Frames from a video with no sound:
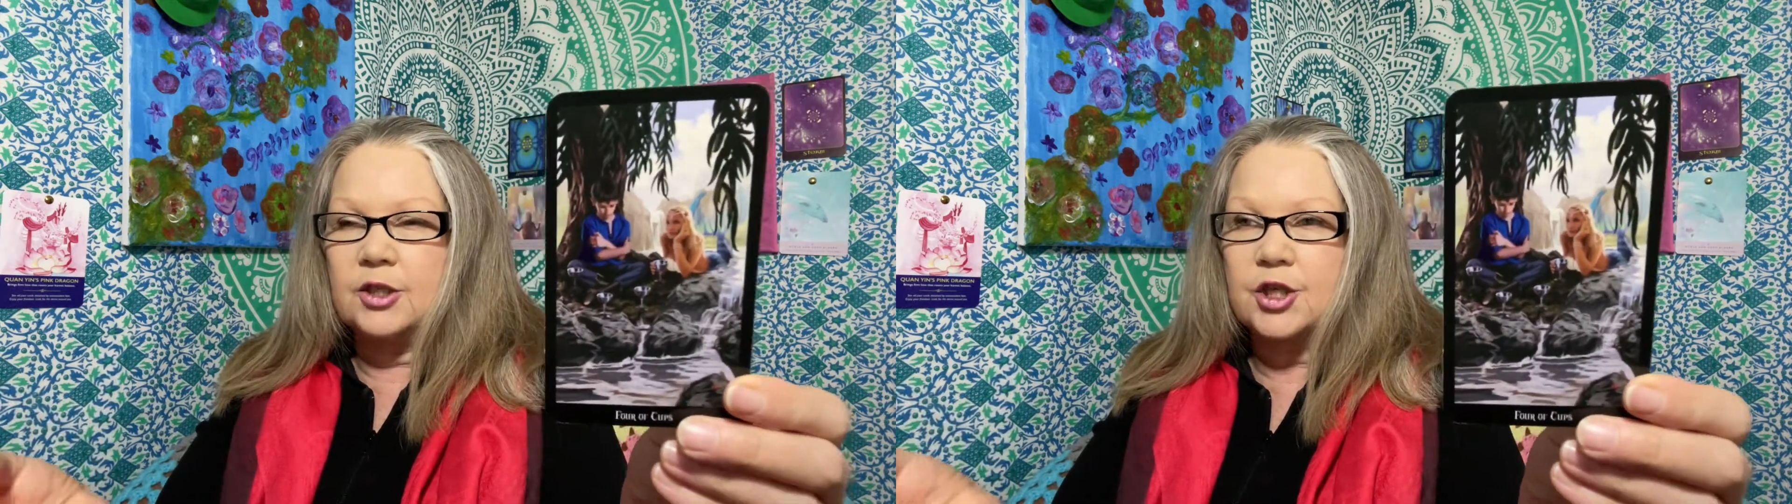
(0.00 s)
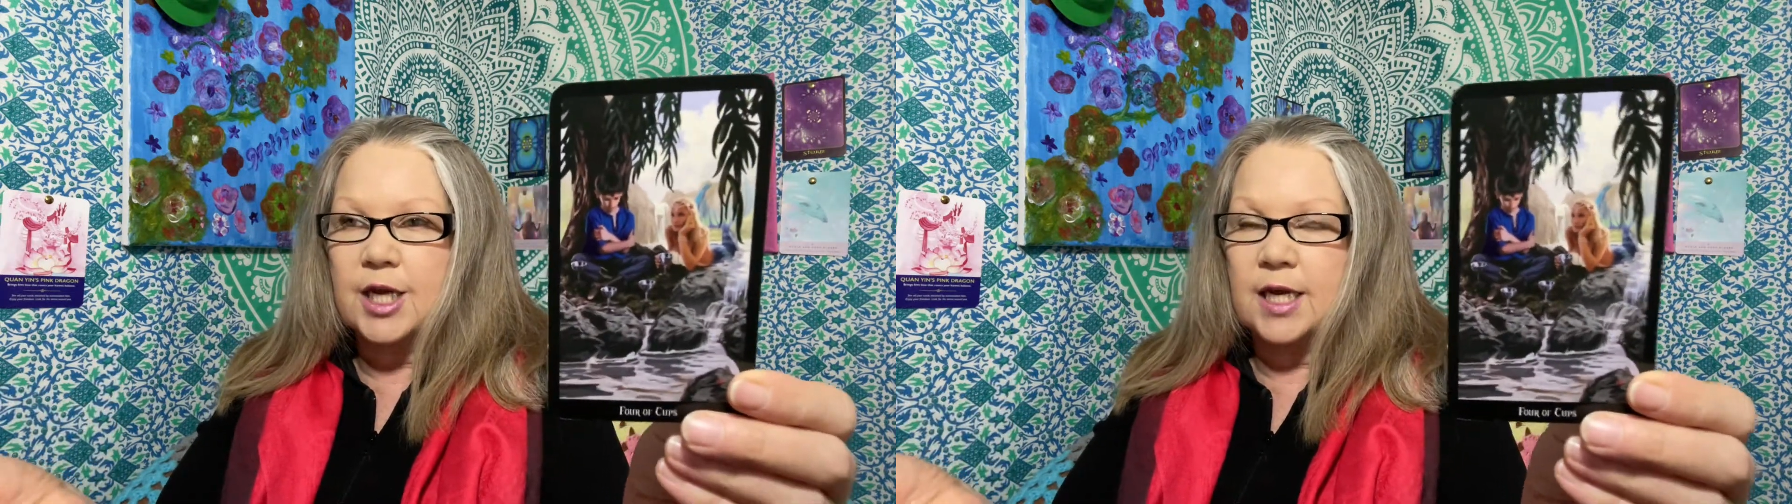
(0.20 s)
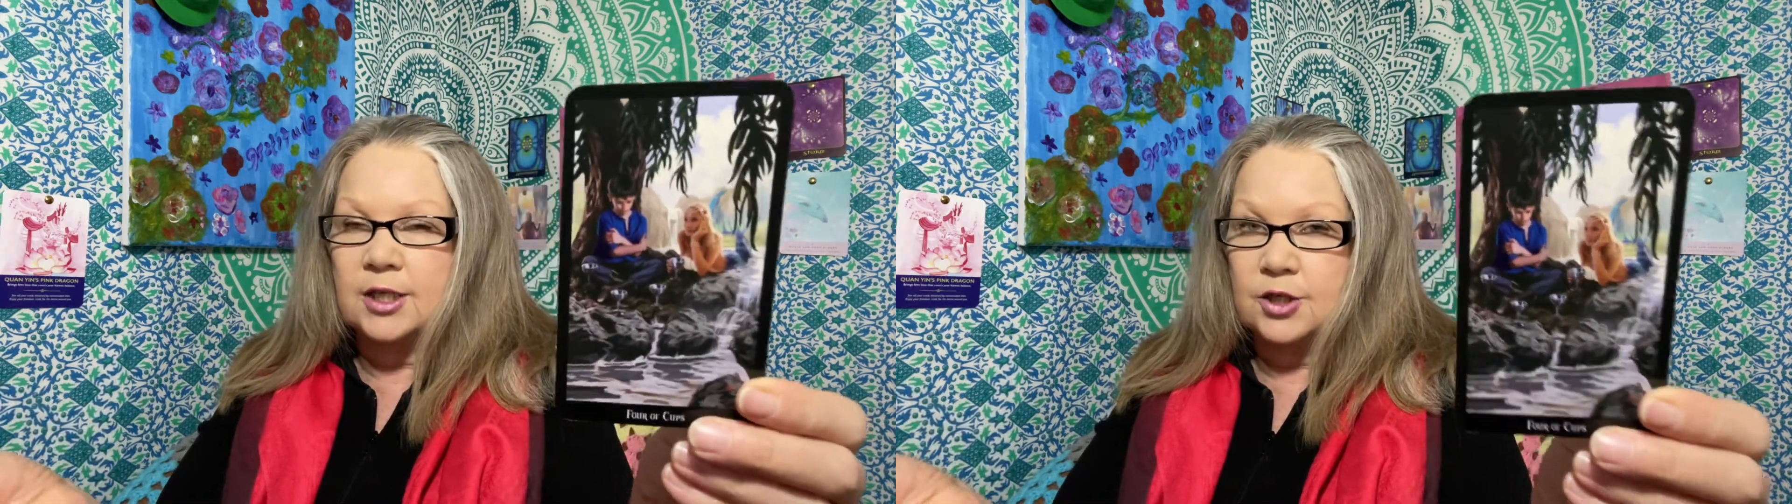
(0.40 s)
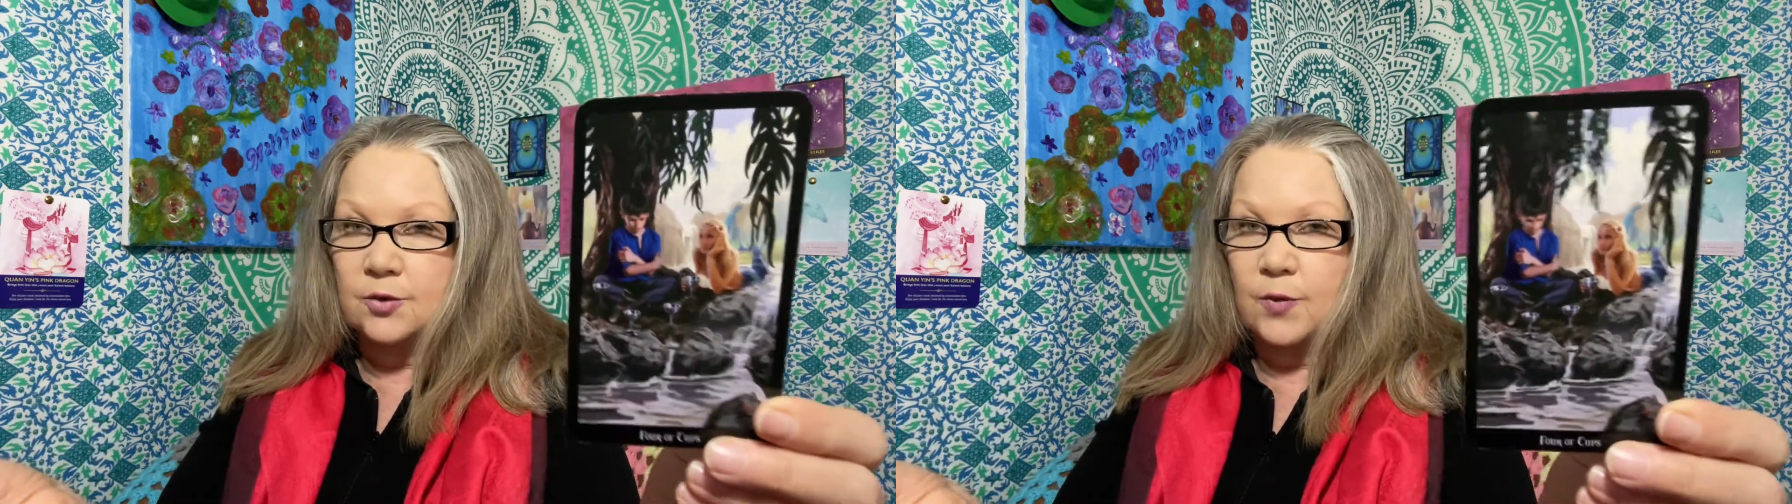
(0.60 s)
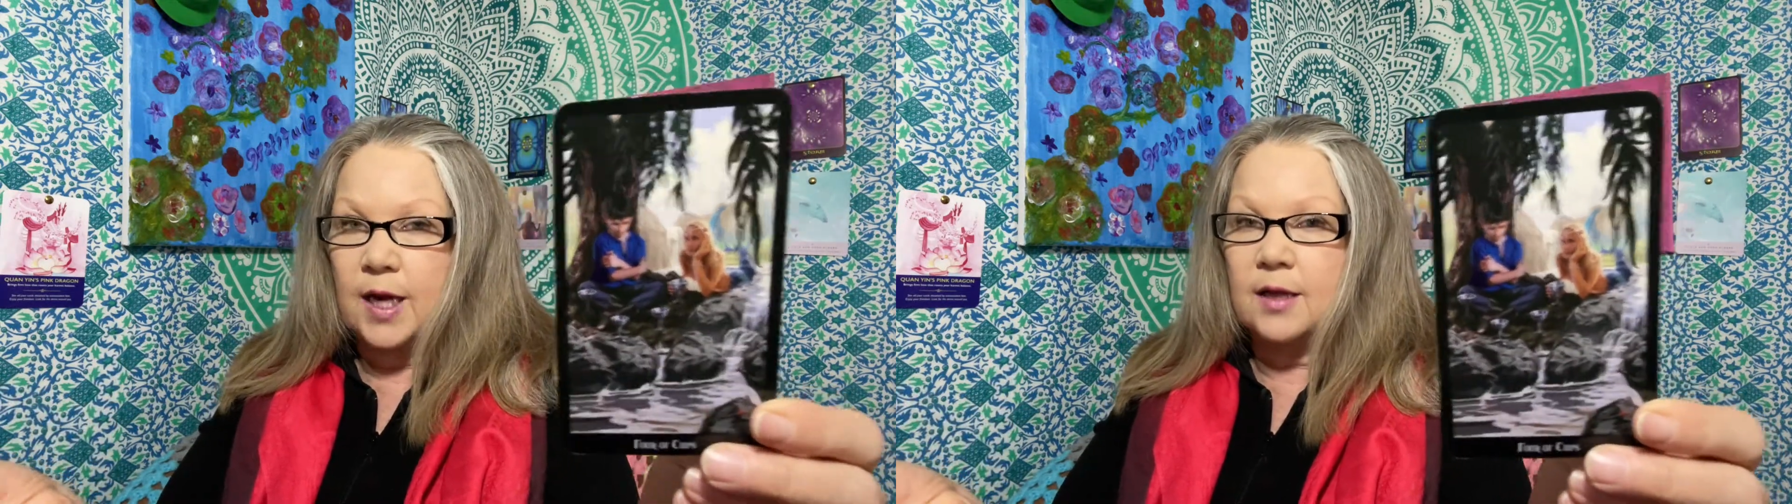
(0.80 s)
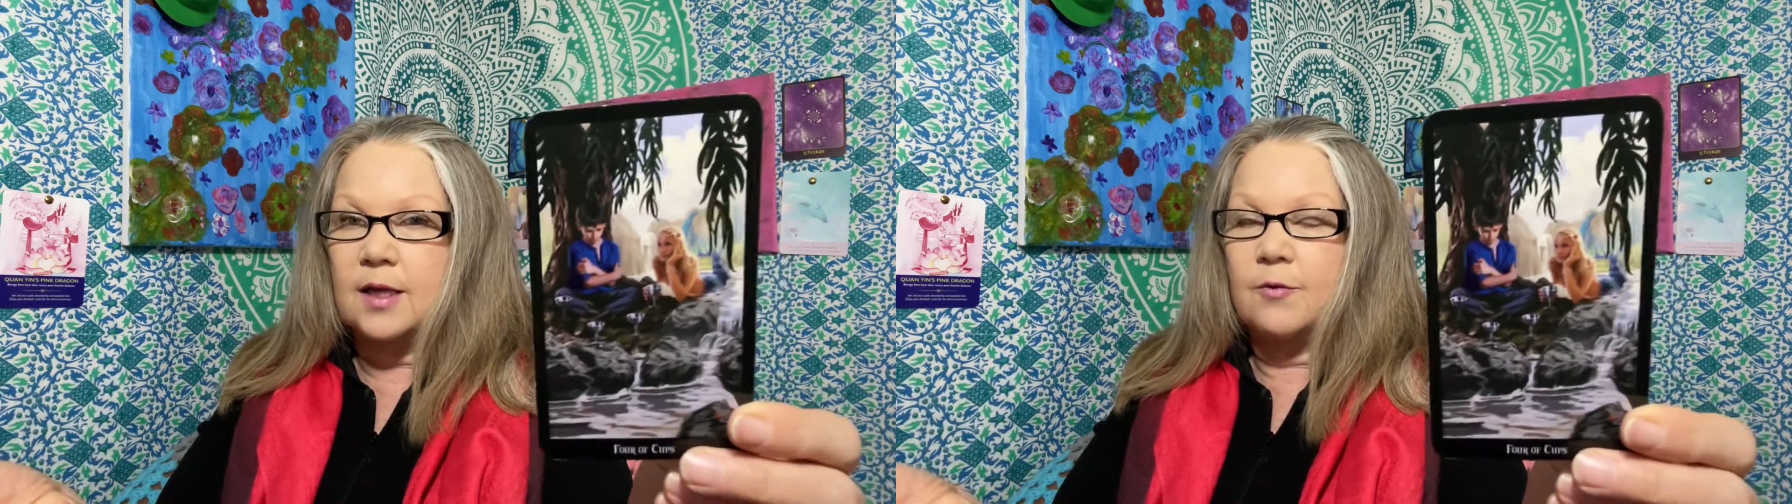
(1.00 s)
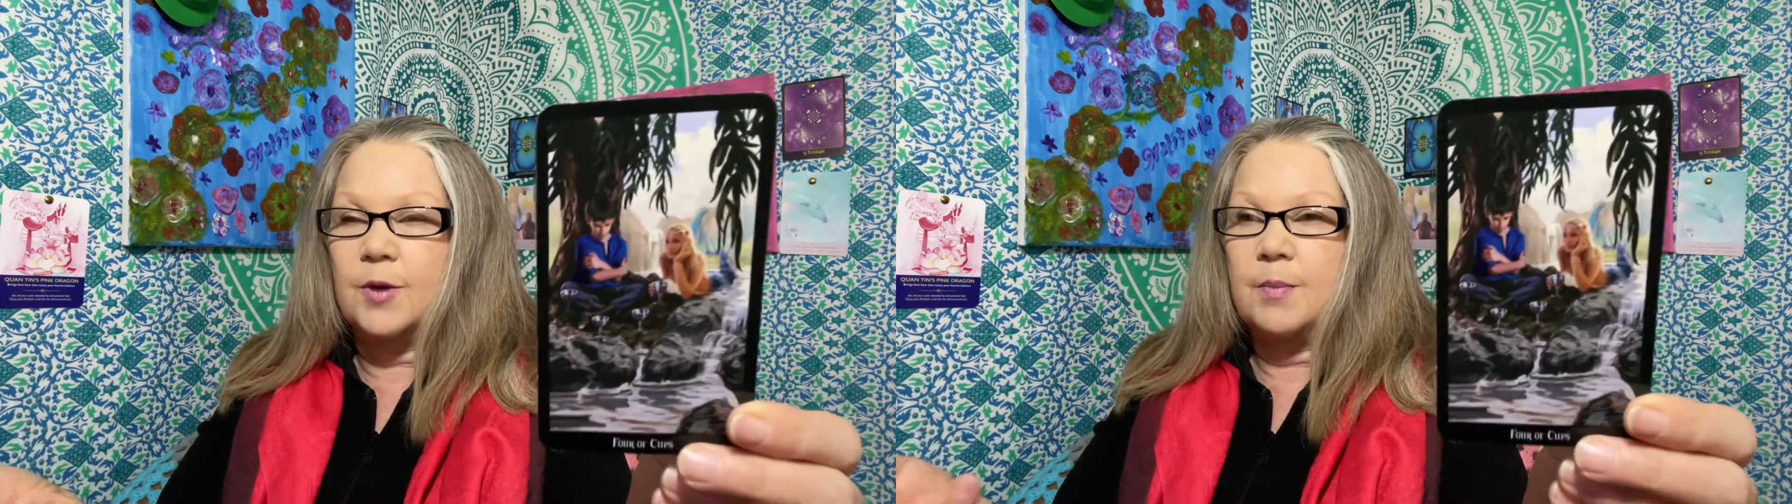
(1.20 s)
changed the way that we